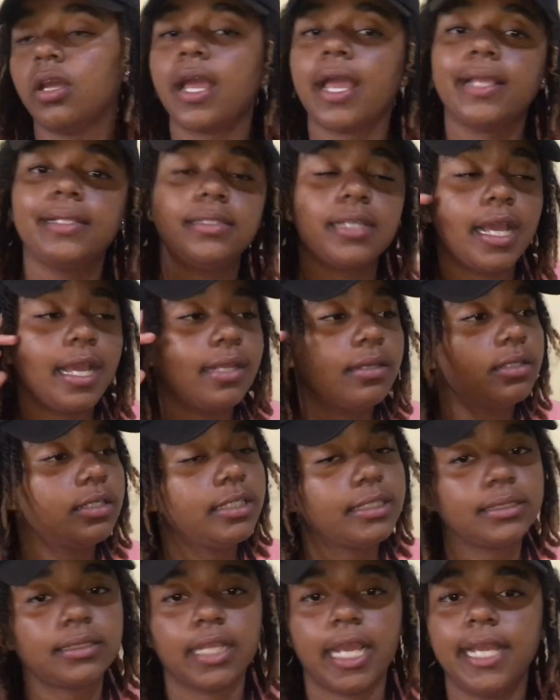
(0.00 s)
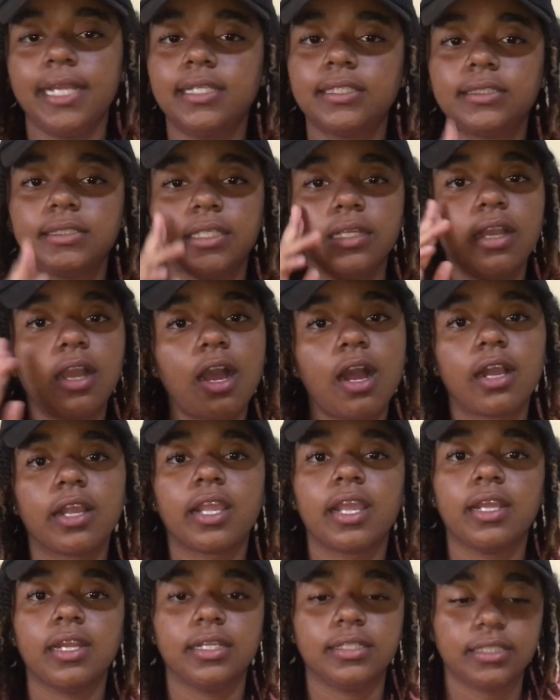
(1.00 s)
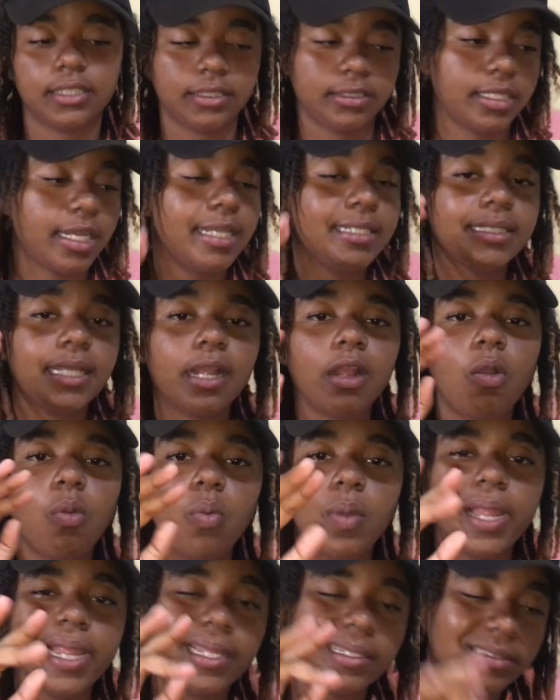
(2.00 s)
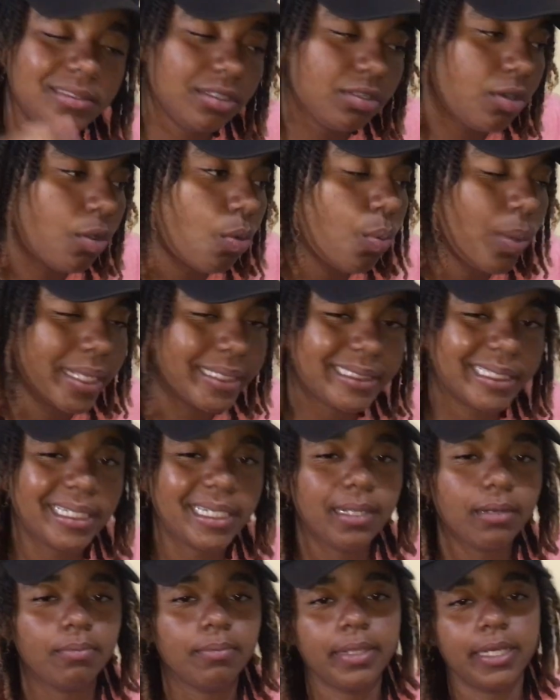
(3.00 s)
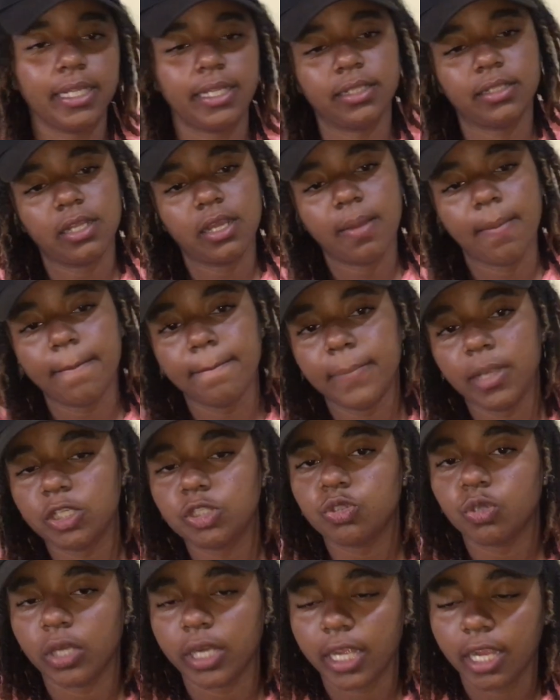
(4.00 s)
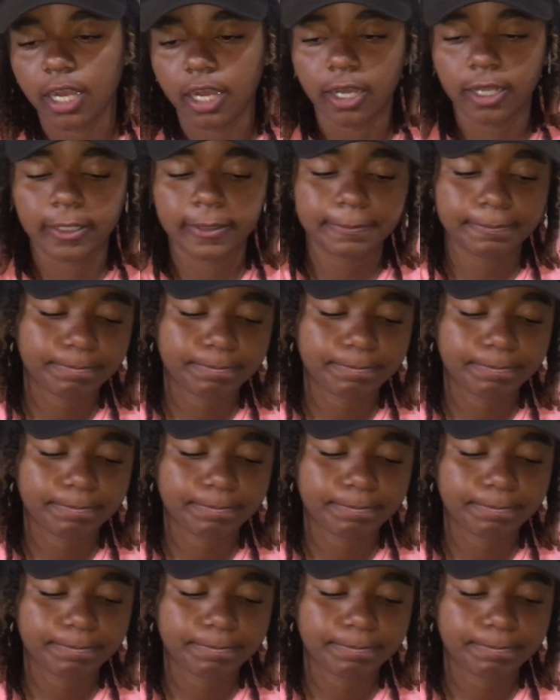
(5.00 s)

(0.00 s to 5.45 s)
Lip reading: And I just think, oh, okay, I think. So I say, I gonna wait, you know, wait a little minute. Make sure they come.